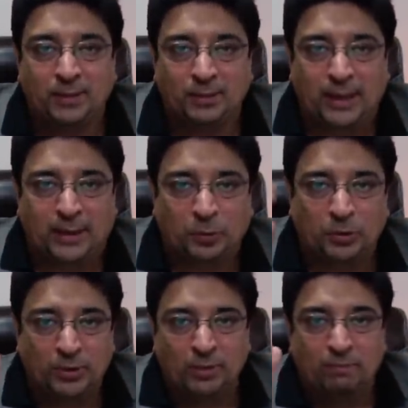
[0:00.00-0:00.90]
that
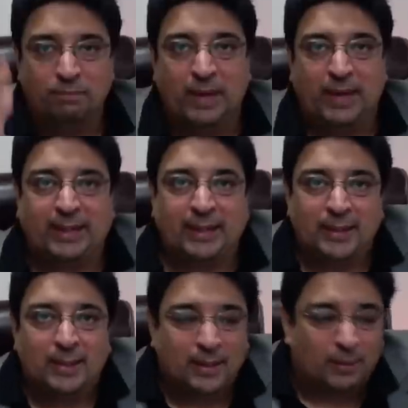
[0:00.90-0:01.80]
would make
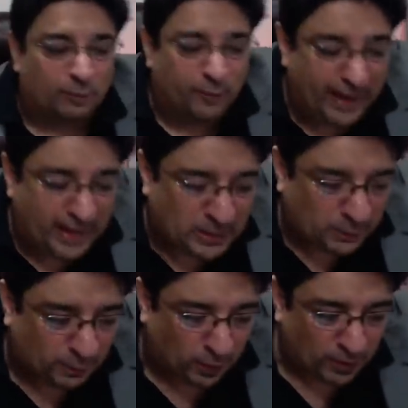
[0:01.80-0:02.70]
ways
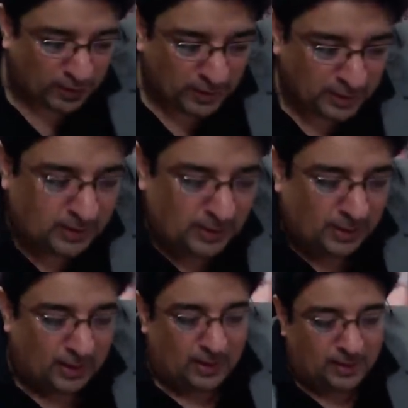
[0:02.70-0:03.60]
for
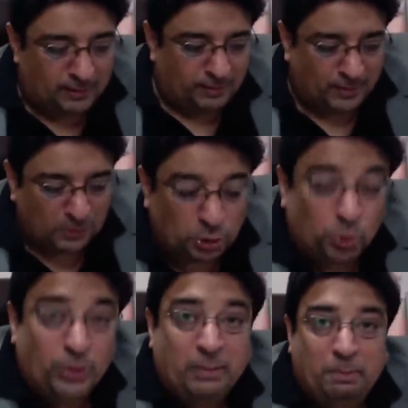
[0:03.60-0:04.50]

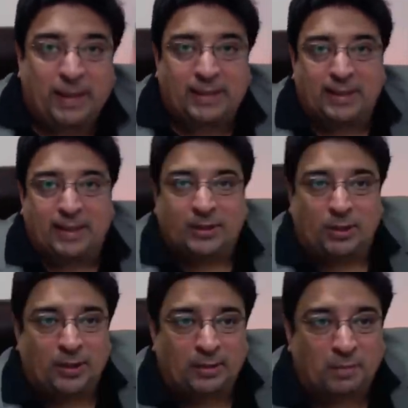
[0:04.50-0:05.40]
doing business
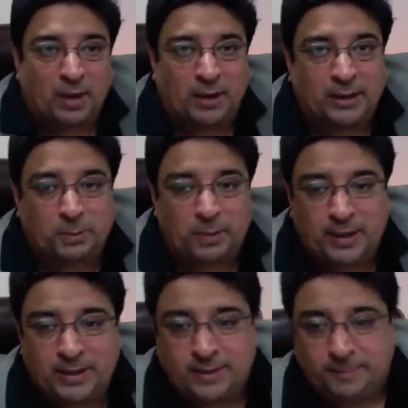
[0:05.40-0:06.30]
on a
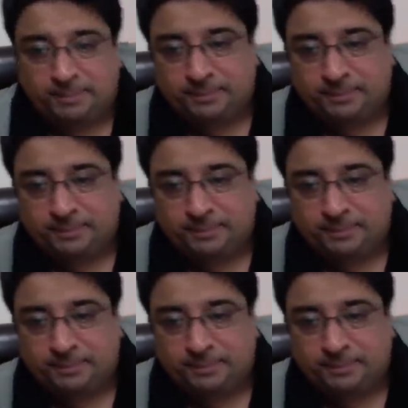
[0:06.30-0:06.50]
marketplace.